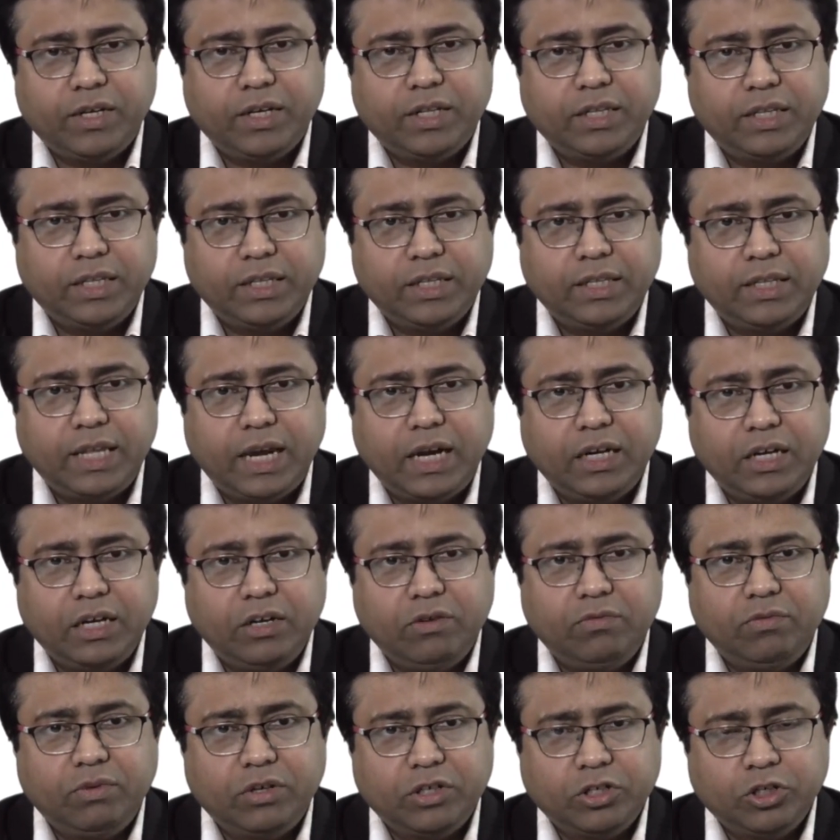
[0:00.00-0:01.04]
and then that
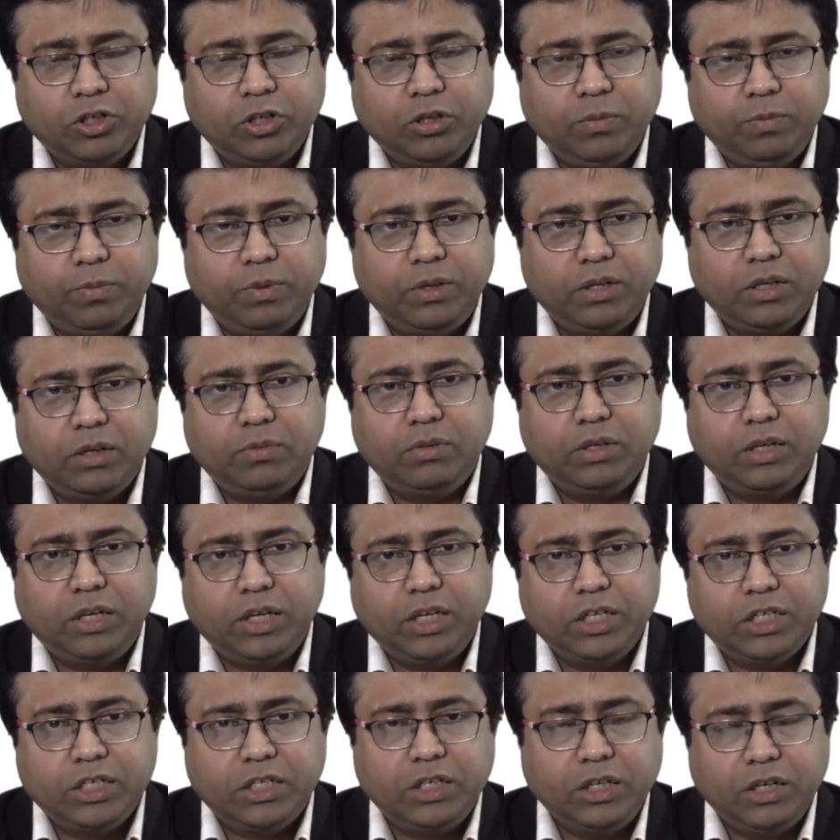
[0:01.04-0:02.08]
network actually perturbs the
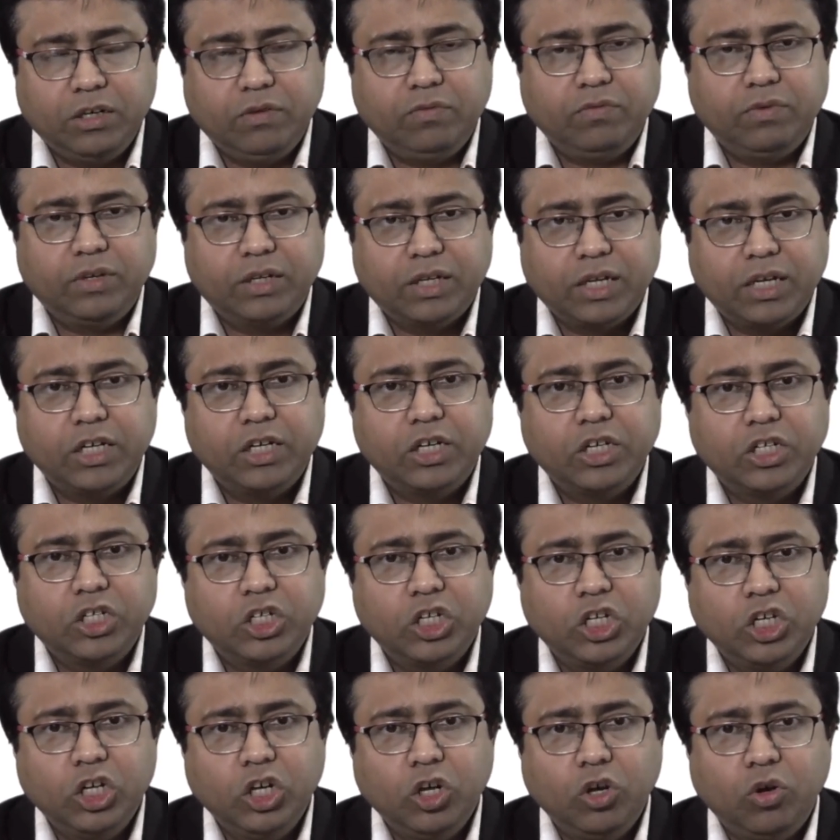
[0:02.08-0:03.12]
next network, and it
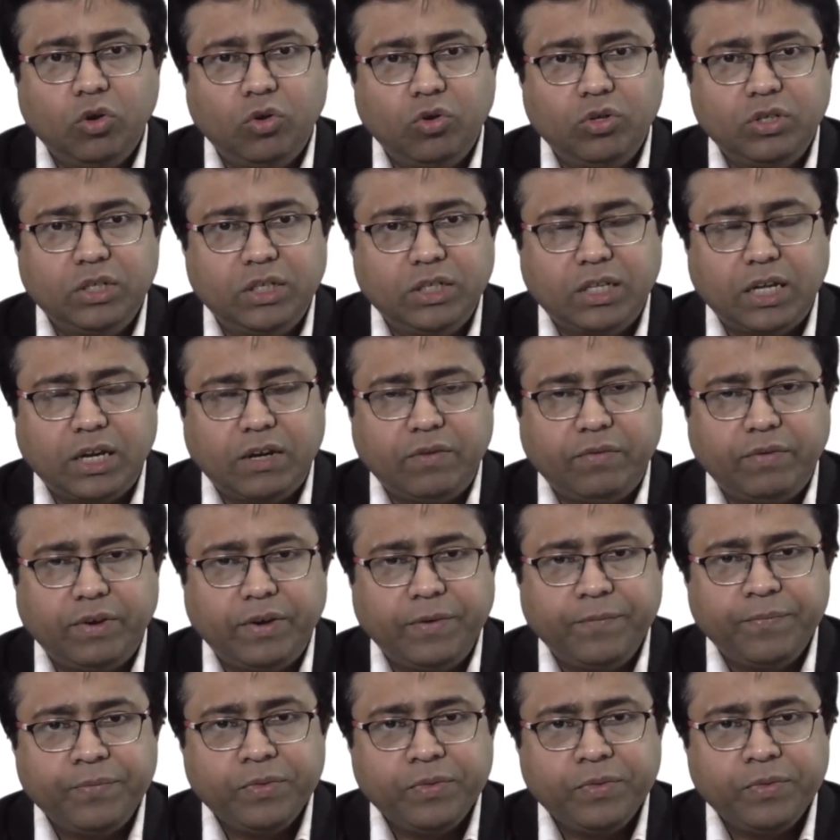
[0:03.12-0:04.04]
actually goes in that way.